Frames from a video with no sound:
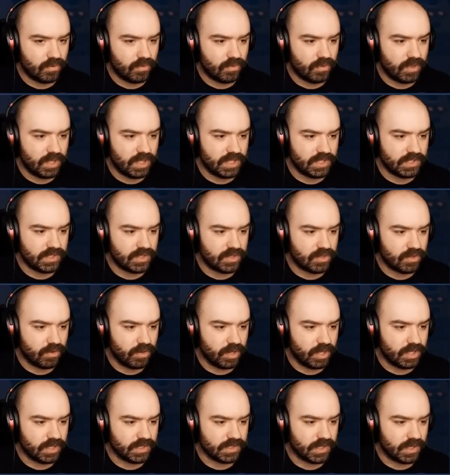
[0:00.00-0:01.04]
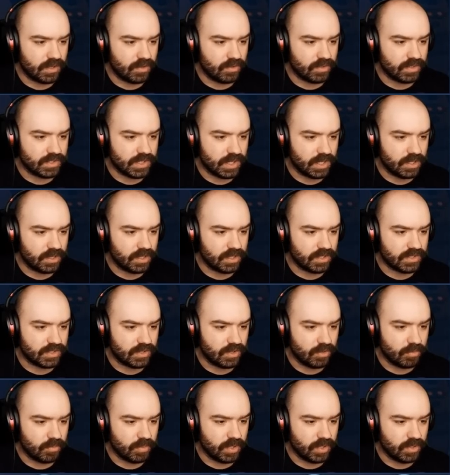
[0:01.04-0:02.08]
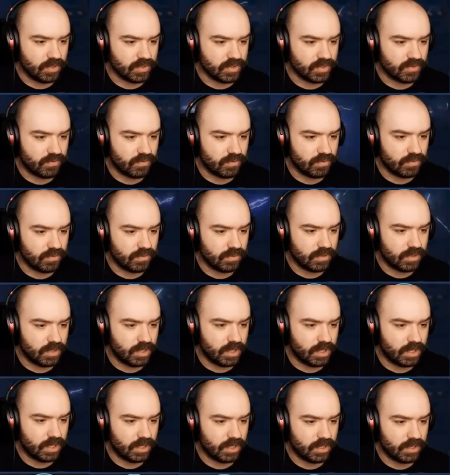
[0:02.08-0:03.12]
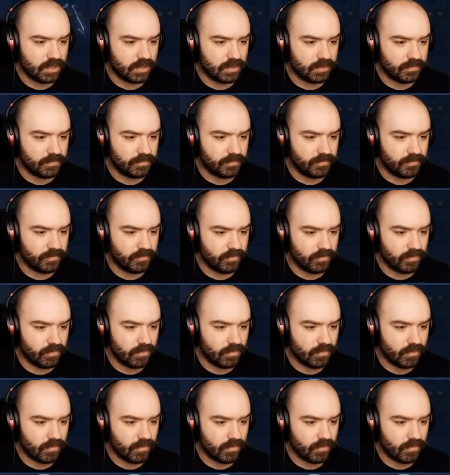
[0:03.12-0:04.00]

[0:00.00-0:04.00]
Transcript: these three, because that looks like that's going to be useful. Um,